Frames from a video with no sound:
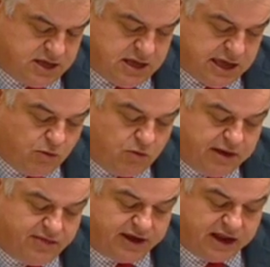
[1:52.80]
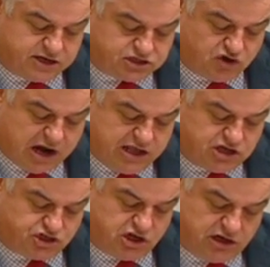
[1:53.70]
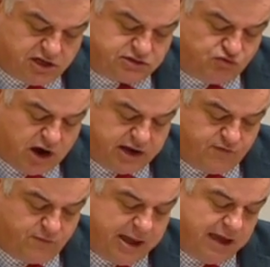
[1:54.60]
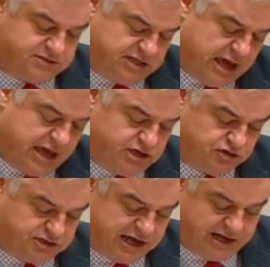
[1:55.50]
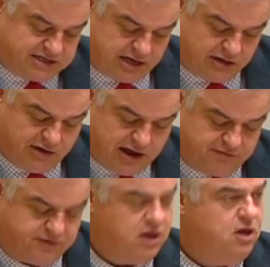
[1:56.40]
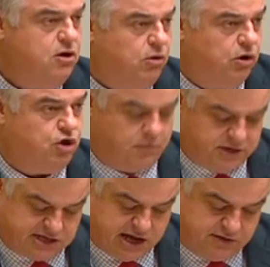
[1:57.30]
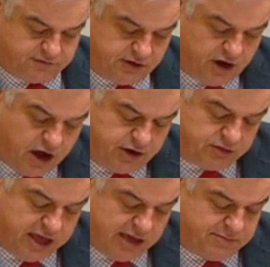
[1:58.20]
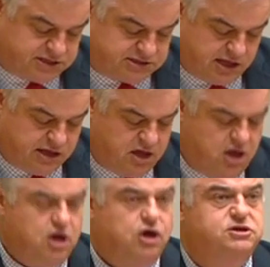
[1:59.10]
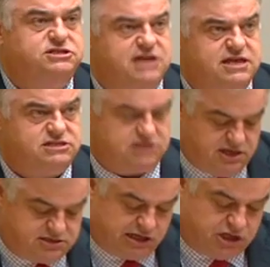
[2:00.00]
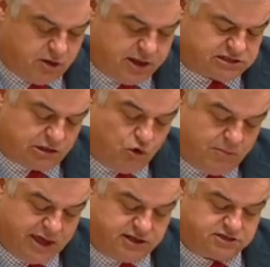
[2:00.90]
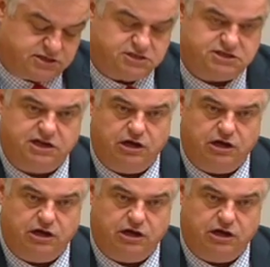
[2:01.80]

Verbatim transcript: It will mean that an Australian journalist writing for perhaps The Age or The Daily Telegraph or a commentator for The Nine or the A B C who says things that U S lawmakers consider